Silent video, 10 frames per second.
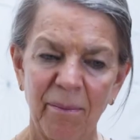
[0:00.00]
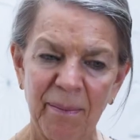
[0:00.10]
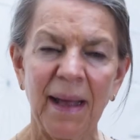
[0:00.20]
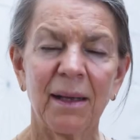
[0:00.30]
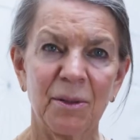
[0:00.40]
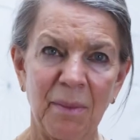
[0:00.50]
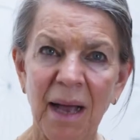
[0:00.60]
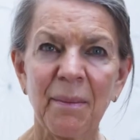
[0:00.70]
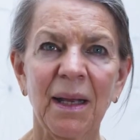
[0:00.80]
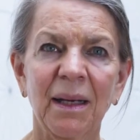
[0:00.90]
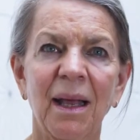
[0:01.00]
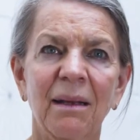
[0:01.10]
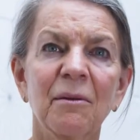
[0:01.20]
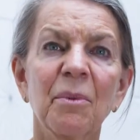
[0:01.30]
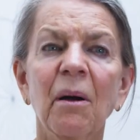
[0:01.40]
back to my
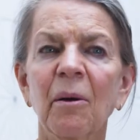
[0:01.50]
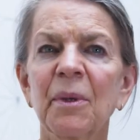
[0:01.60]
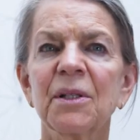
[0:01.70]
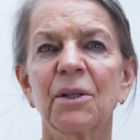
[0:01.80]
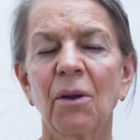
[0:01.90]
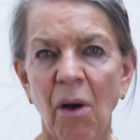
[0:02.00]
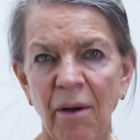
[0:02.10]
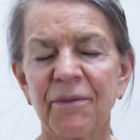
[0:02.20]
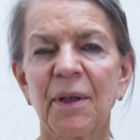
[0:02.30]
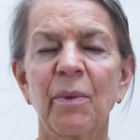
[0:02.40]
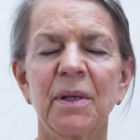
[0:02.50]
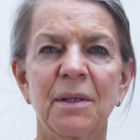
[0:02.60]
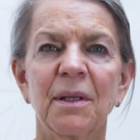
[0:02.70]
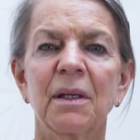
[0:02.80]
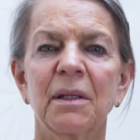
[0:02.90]
Manhattan apartment, and off they went
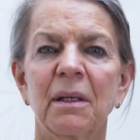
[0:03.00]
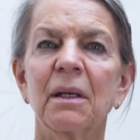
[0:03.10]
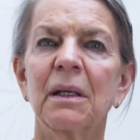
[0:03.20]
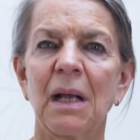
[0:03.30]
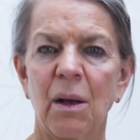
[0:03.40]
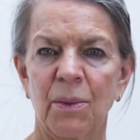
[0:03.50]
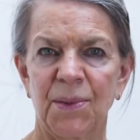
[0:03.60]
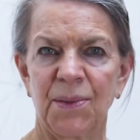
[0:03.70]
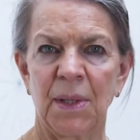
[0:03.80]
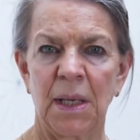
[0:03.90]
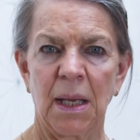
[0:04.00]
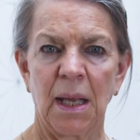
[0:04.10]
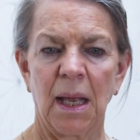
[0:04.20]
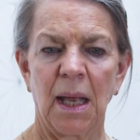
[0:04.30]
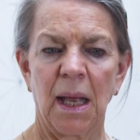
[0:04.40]
to the Connecticut house.
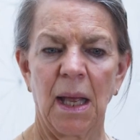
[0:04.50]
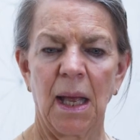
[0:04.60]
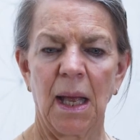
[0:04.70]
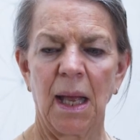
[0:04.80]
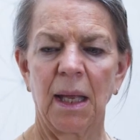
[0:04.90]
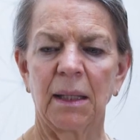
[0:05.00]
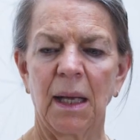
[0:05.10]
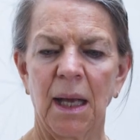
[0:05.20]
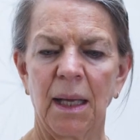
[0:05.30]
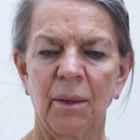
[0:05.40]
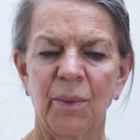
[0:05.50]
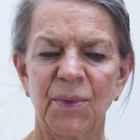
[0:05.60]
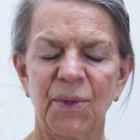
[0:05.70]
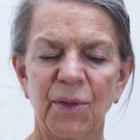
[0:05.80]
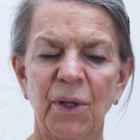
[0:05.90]
And I
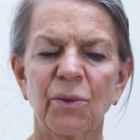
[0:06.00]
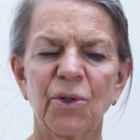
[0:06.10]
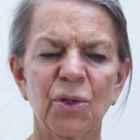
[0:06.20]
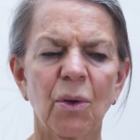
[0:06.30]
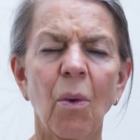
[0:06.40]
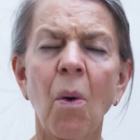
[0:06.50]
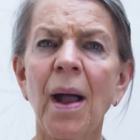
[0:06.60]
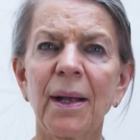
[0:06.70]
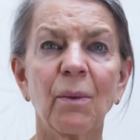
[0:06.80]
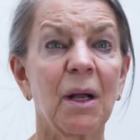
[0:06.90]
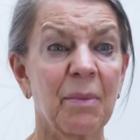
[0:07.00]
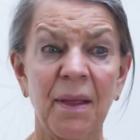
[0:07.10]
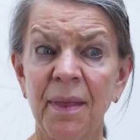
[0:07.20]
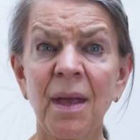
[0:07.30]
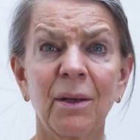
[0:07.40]
was, just quiet. By
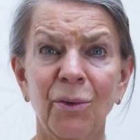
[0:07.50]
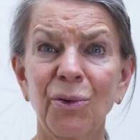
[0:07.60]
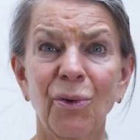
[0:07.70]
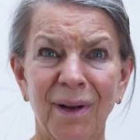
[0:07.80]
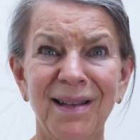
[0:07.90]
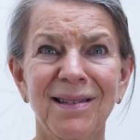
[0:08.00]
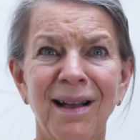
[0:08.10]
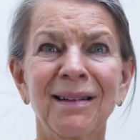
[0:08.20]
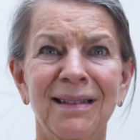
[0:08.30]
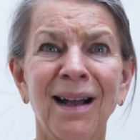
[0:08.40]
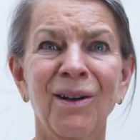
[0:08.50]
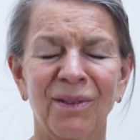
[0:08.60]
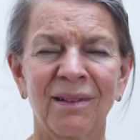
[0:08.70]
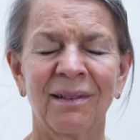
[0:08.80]
then, New York is locked down.